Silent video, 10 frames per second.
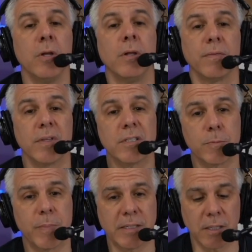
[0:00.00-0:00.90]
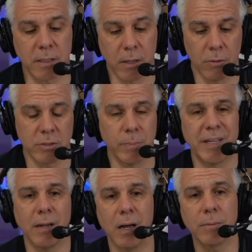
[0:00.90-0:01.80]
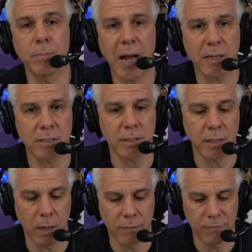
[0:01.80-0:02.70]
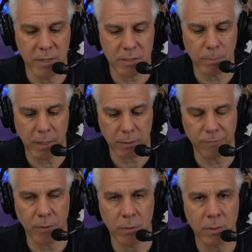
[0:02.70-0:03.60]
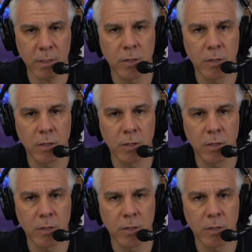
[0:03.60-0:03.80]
This is basically going to be an unboxing of this microphone.